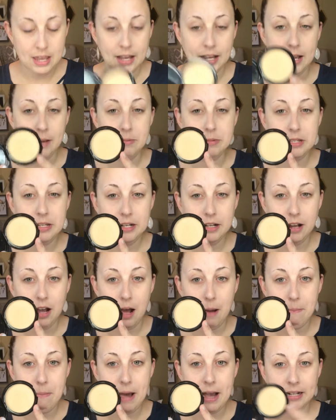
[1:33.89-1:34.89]
It comes in a
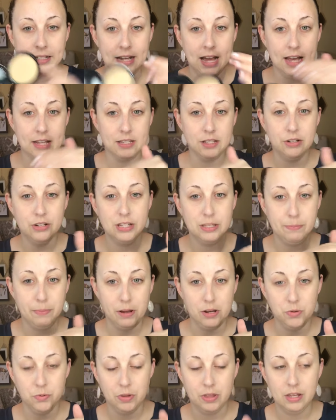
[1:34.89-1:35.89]
compact. It has a little
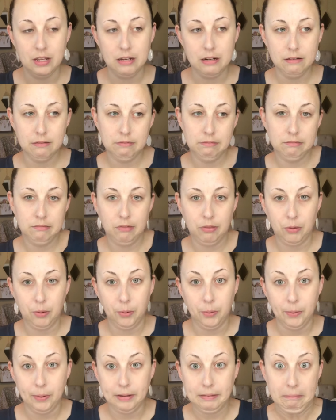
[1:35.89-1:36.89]
sponge with it.
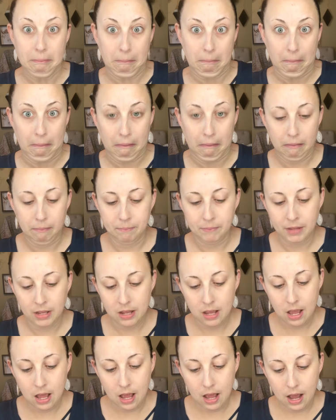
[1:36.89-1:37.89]
Throw it away.
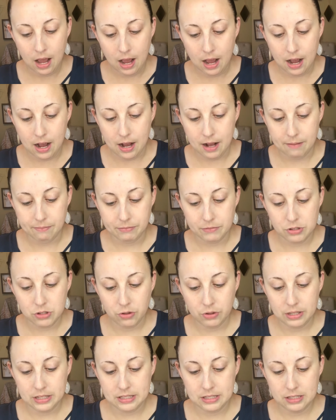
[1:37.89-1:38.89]
Um,
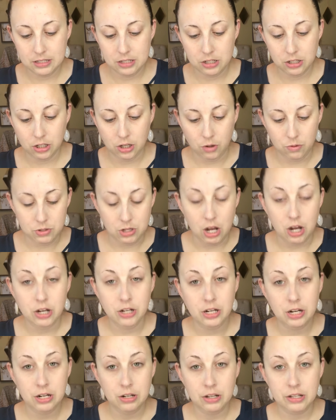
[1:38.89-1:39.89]
so this goes
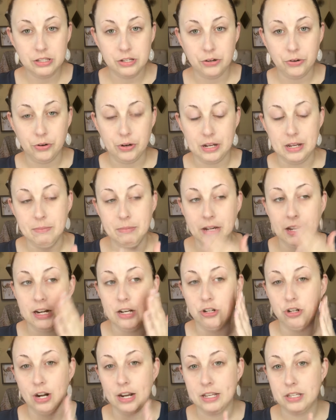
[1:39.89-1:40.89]
on as a cream. It kind
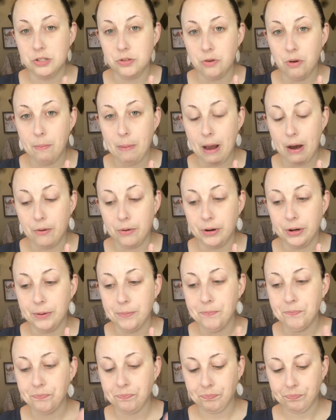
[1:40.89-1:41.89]
of dries to a
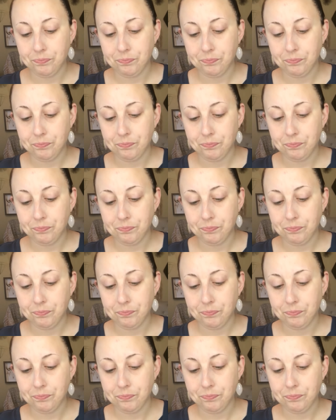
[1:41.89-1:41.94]
powder.